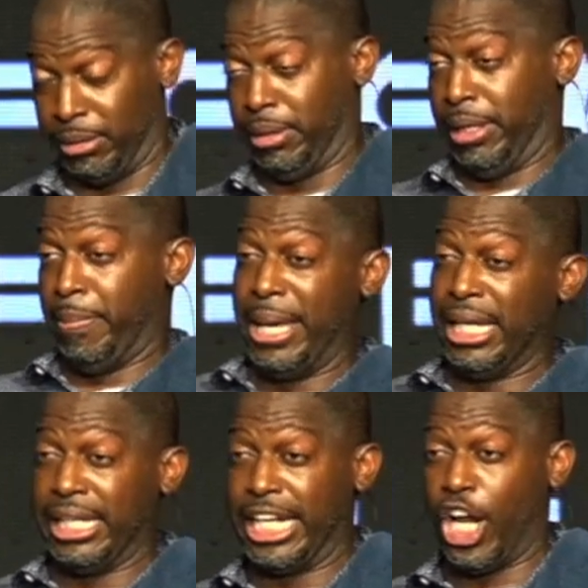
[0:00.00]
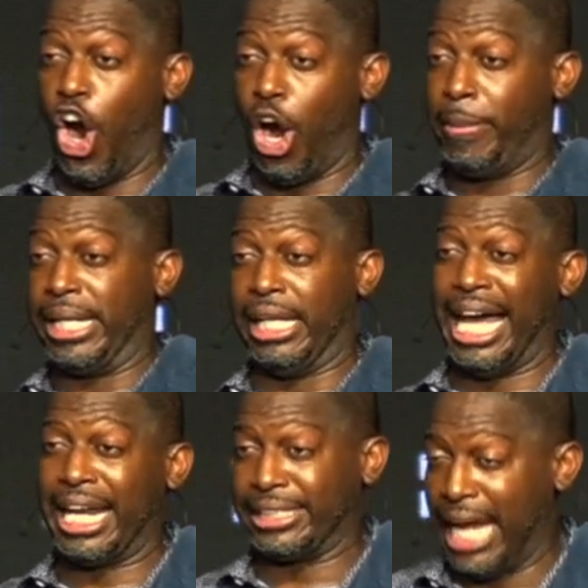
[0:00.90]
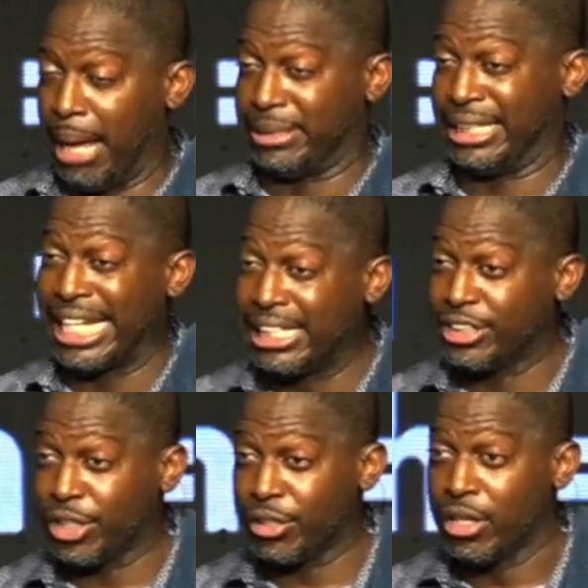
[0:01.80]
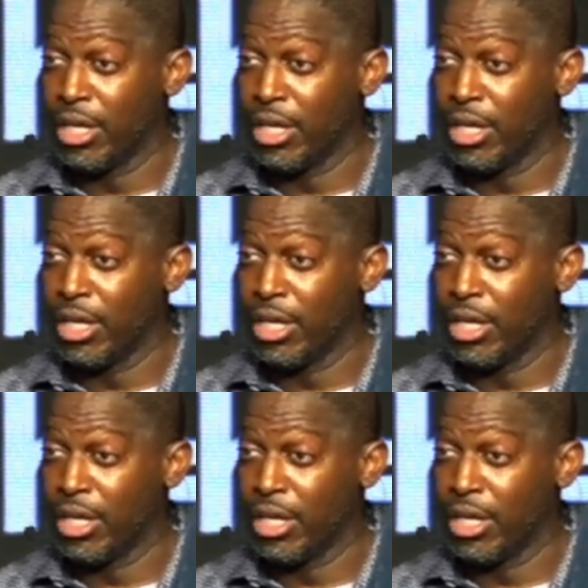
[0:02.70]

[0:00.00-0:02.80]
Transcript: the, the melody, the harmony, a lot of times is easier.